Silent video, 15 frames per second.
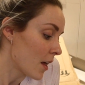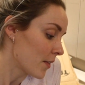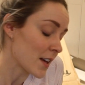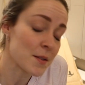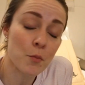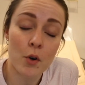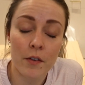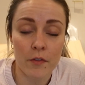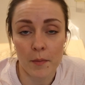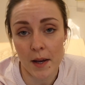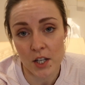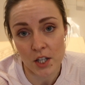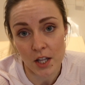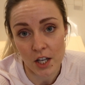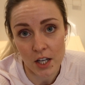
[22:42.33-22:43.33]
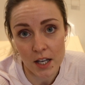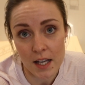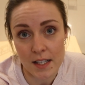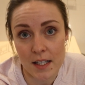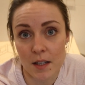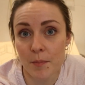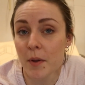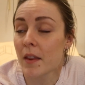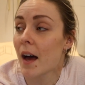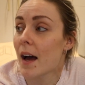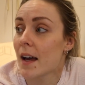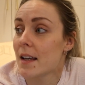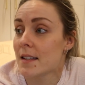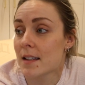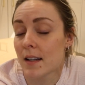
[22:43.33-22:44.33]
That's more information than you needed, but
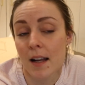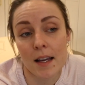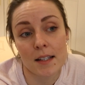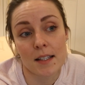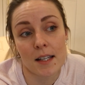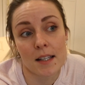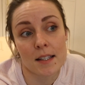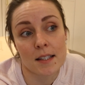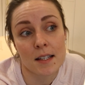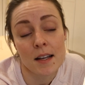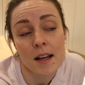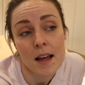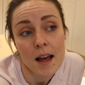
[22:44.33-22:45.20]
that is the latest.